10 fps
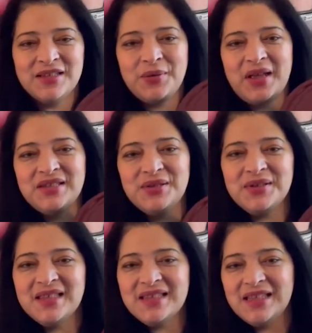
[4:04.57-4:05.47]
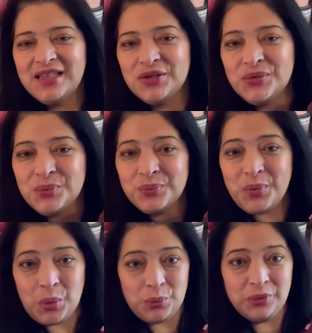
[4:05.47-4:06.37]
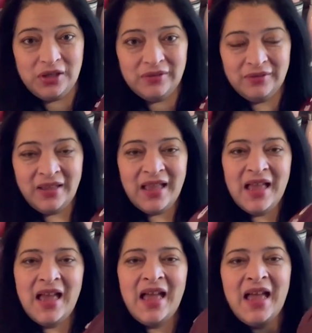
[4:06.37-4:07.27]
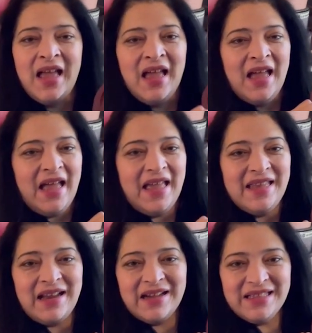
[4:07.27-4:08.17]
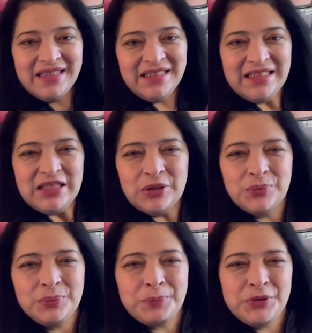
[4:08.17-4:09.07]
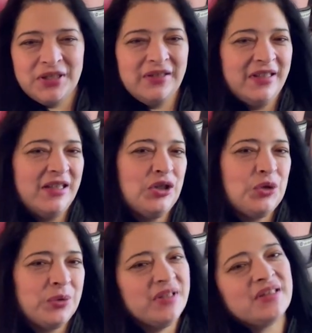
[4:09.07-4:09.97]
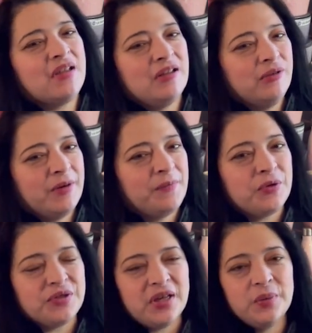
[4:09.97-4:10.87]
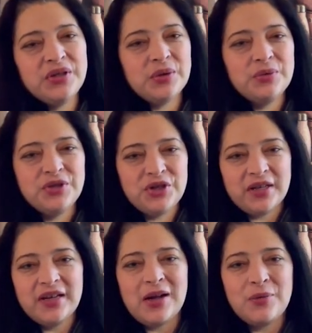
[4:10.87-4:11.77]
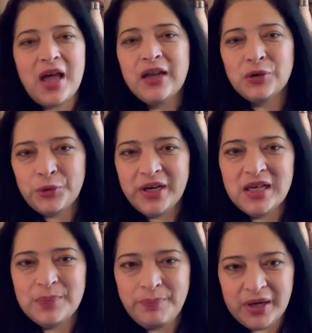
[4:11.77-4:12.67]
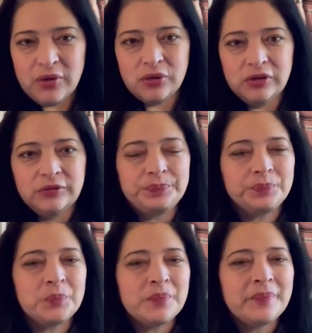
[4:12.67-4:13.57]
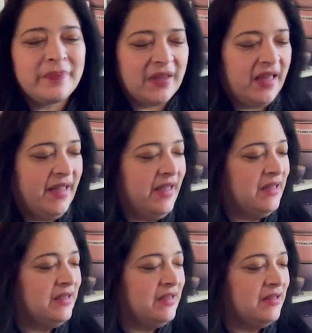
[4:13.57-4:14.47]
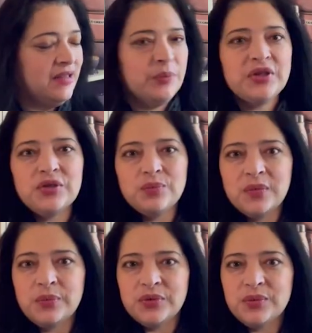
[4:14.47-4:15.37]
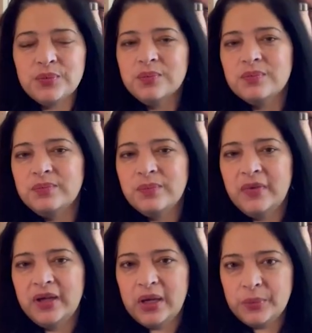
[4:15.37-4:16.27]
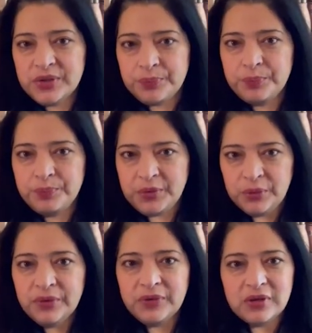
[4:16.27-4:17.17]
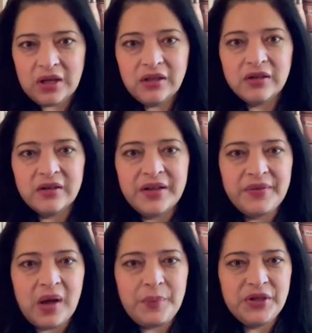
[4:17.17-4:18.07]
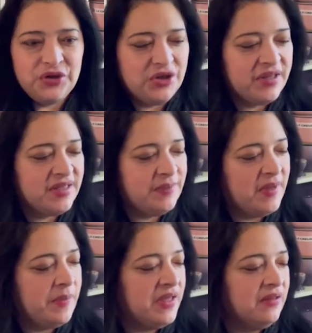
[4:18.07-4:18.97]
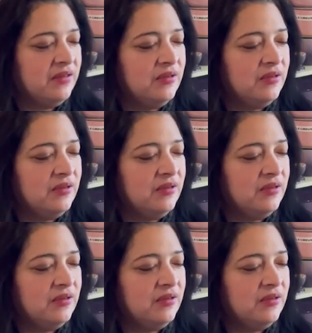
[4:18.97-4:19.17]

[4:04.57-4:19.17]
So as you can see, here's Rhone. And I didn't particularly enjoy this color at first. I went to go check it out at Crate and Barrel, and it was a beautiful color, I thought, but just maybe